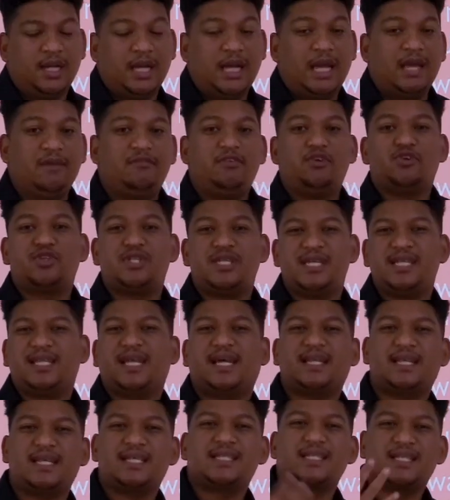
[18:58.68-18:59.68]
If you see
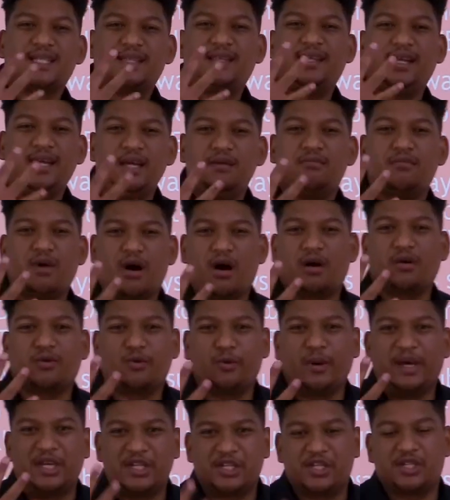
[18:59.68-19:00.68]
that there's a 3-mark
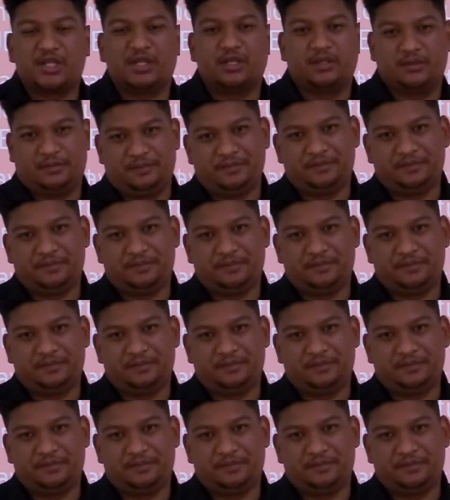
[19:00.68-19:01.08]
question,